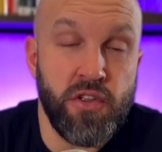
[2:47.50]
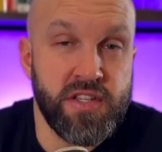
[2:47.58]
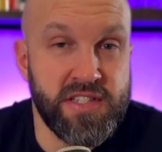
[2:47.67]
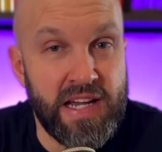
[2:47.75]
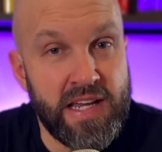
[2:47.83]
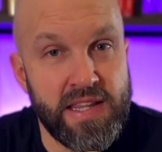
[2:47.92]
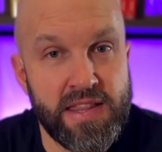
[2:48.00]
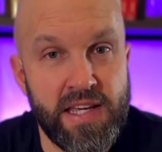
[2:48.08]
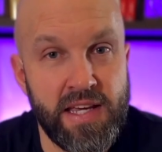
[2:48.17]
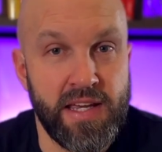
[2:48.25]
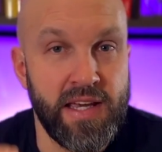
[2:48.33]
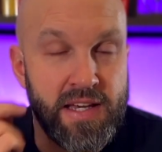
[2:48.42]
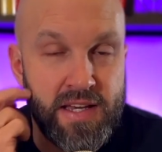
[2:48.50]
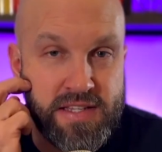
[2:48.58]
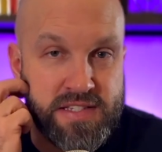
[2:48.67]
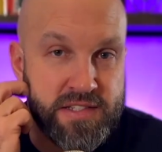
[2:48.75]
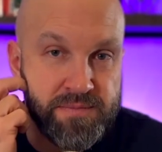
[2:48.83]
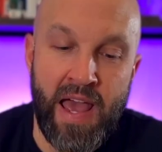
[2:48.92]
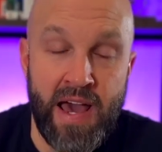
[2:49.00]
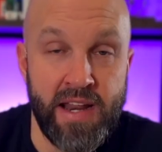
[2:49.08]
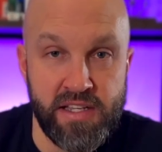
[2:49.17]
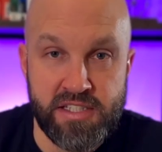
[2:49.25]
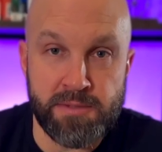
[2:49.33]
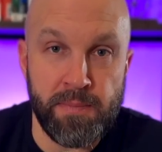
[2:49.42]
the second thing is
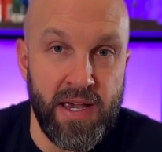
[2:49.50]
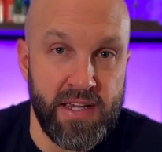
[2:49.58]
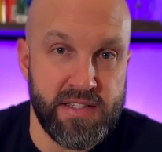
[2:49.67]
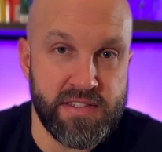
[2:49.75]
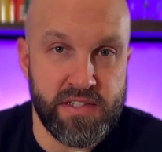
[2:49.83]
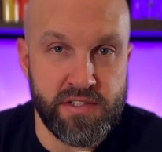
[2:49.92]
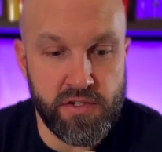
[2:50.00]
adding space.